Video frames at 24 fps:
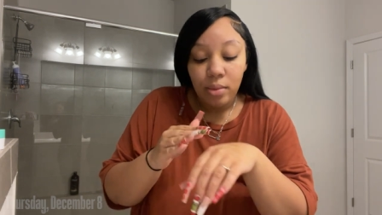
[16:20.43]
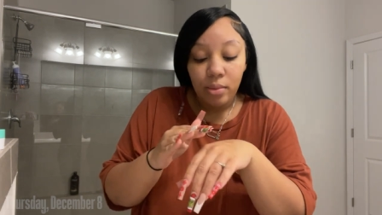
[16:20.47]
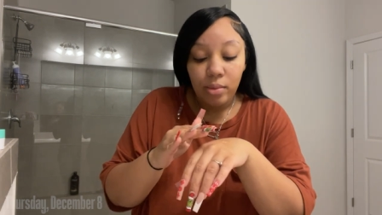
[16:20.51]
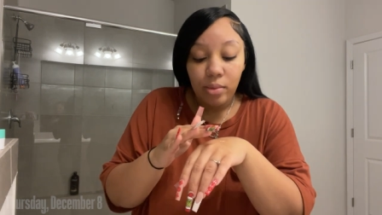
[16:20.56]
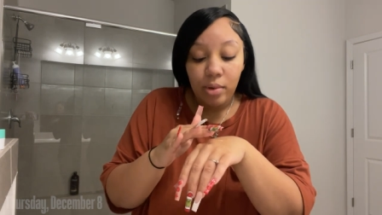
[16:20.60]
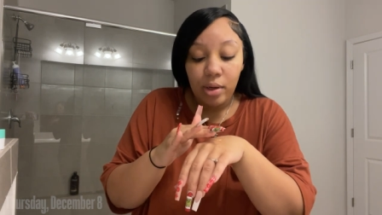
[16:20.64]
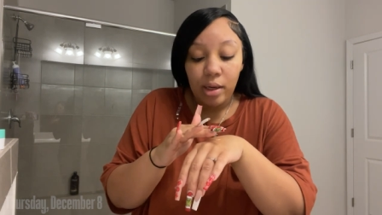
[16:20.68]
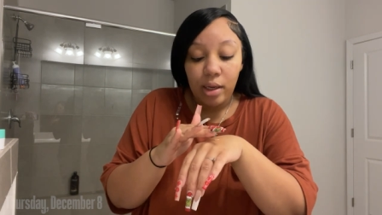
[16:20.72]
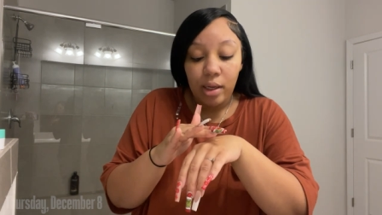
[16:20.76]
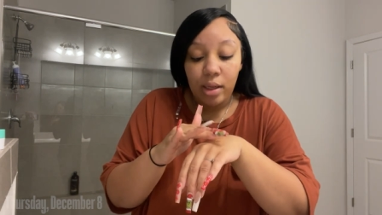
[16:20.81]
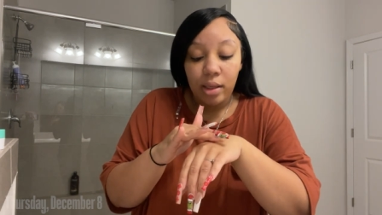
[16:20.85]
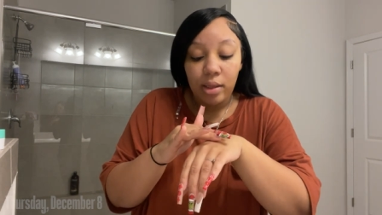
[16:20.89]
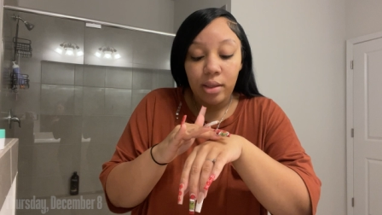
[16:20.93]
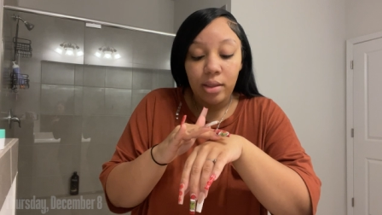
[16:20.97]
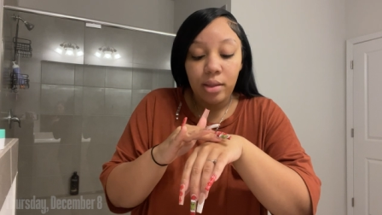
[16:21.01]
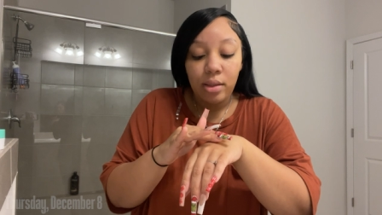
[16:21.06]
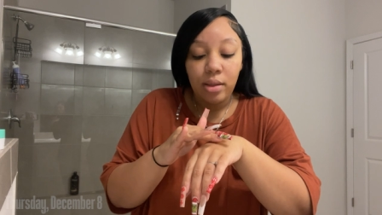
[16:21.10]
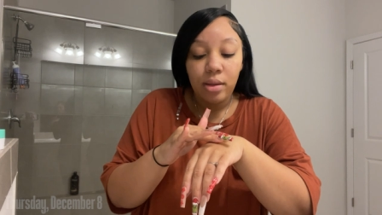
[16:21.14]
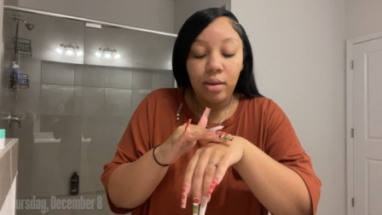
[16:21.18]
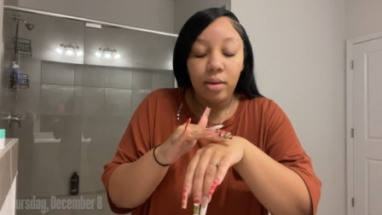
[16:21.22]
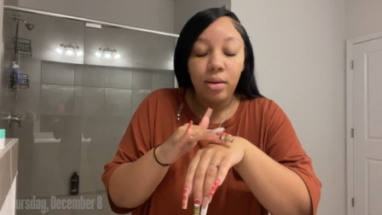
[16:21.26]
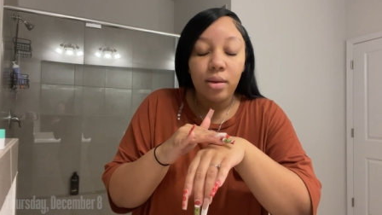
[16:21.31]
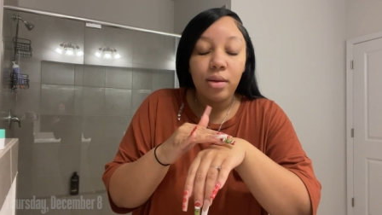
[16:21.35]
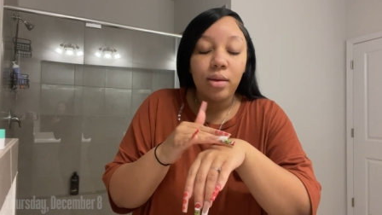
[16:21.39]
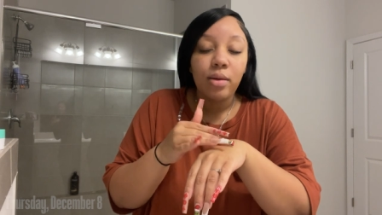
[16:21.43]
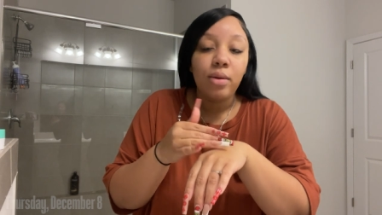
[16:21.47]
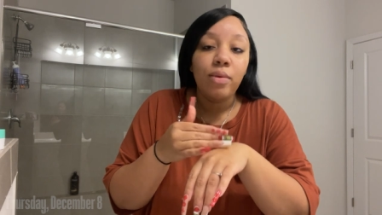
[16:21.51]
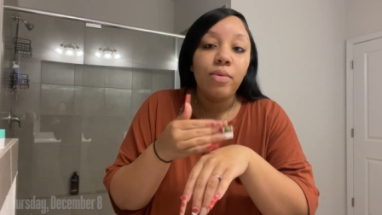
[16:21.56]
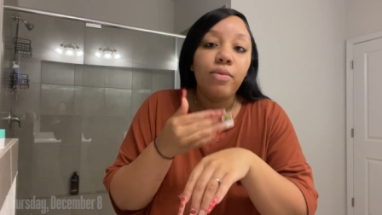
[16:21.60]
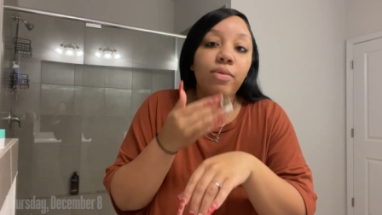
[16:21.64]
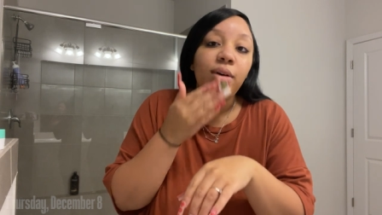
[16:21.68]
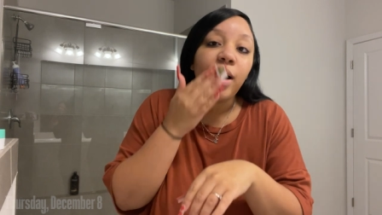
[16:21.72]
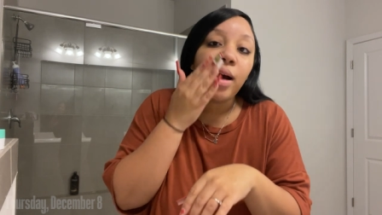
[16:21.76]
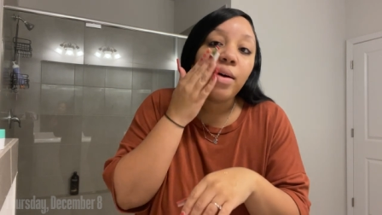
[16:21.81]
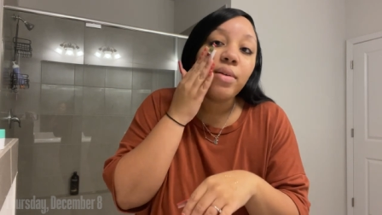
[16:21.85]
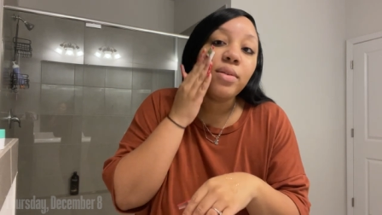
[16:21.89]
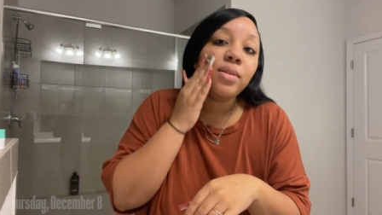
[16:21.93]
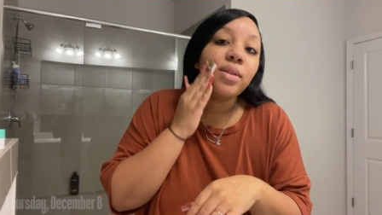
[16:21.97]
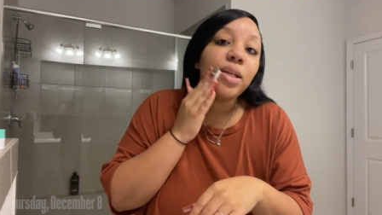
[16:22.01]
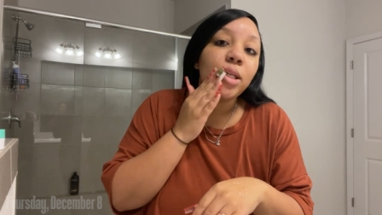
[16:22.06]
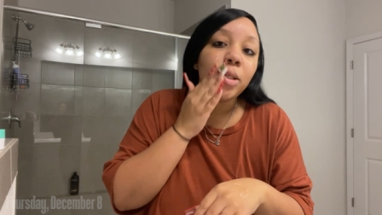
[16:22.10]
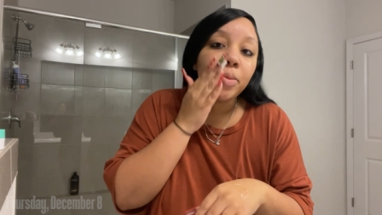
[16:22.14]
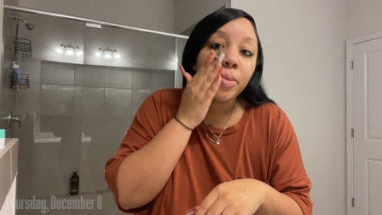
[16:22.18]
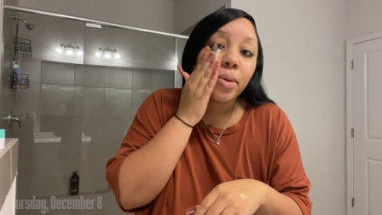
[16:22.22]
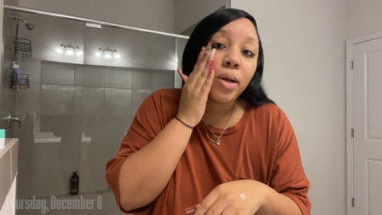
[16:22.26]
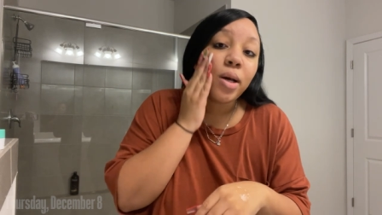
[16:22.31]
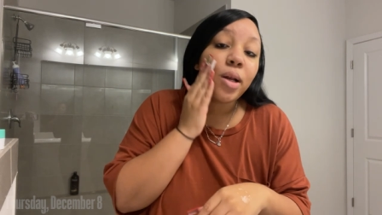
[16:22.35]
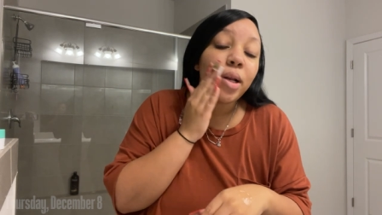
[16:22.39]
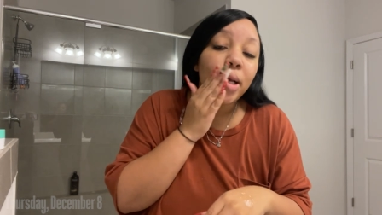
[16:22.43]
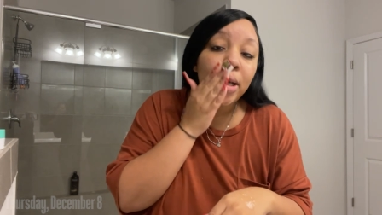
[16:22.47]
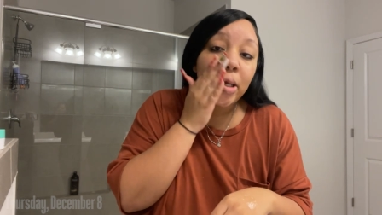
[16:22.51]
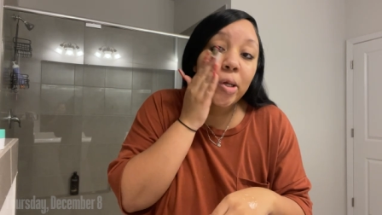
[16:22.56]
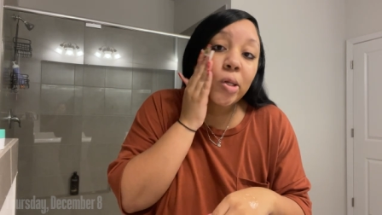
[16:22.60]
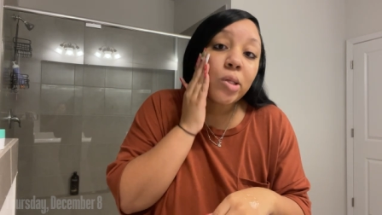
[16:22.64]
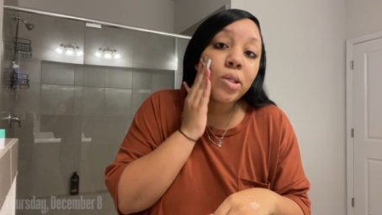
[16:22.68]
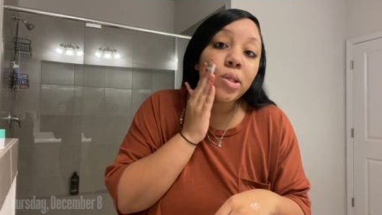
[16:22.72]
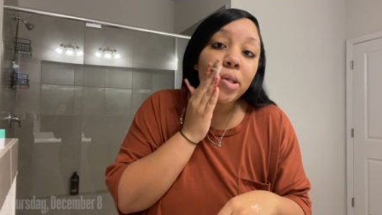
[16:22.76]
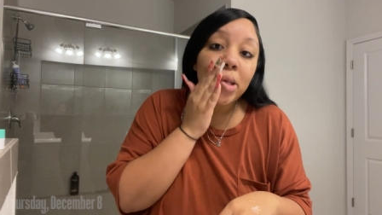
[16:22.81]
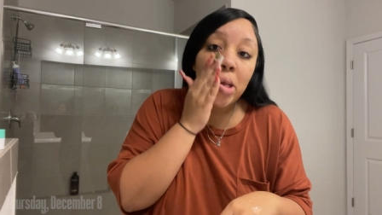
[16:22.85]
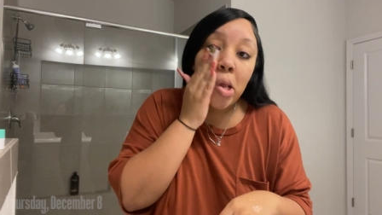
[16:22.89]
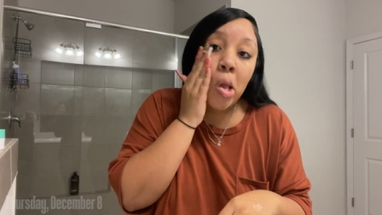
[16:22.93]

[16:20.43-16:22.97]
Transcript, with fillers: what, five, six products?